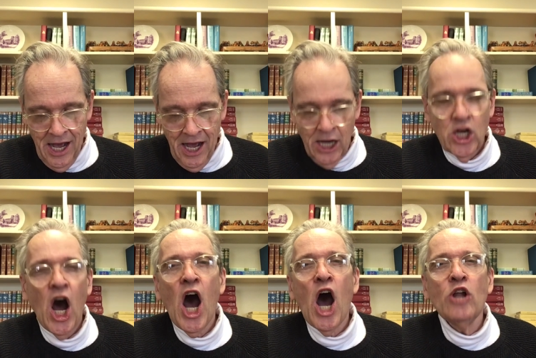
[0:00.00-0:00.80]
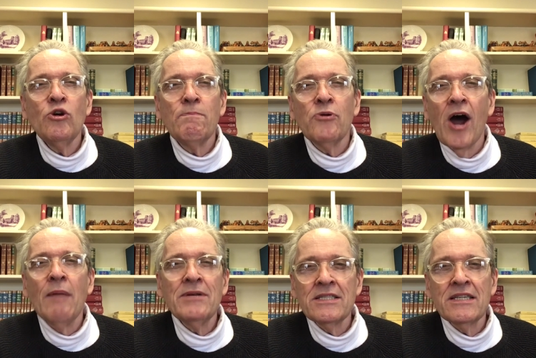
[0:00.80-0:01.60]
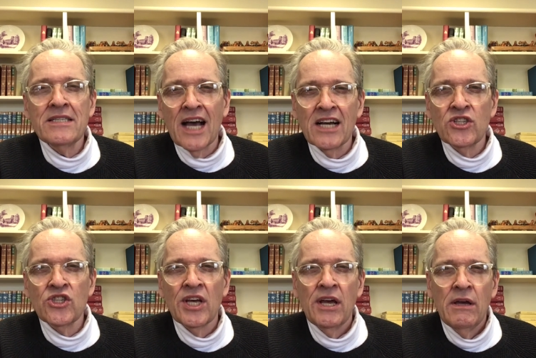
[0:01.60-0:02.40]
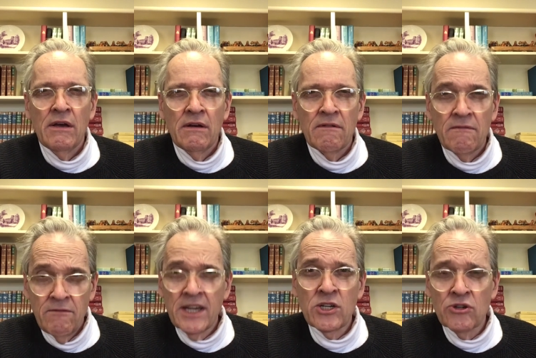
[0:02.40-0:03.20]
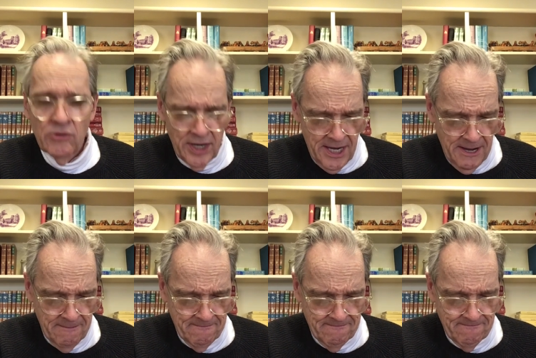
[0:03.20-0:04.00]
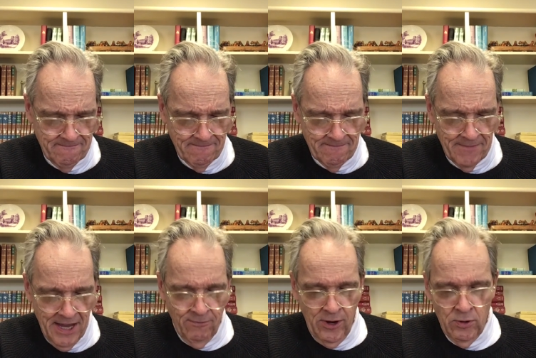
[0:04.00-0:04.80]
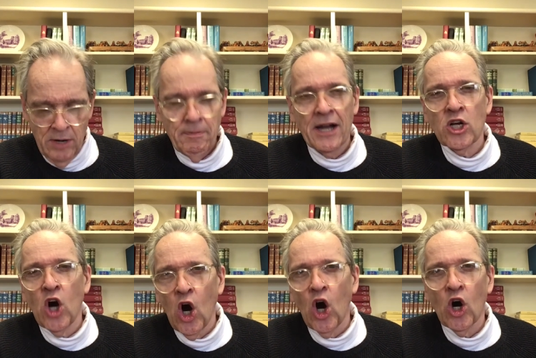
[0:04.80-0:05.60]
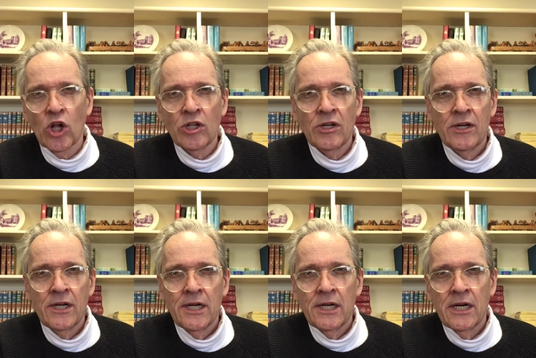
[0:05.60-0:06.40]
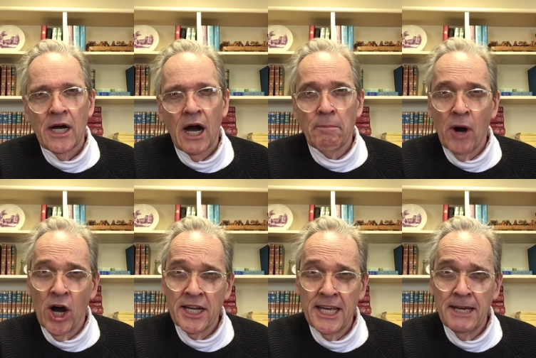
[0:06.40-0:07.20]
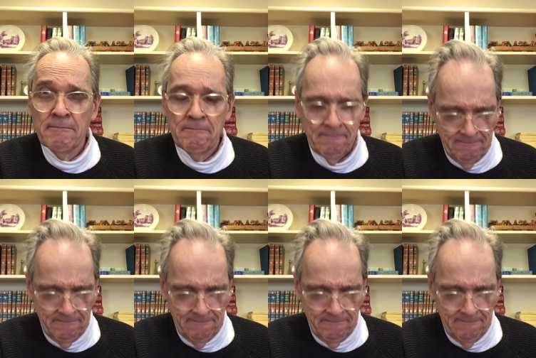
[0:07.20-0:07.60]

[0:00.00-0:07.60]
a God who promises us victory if we would but call upon him.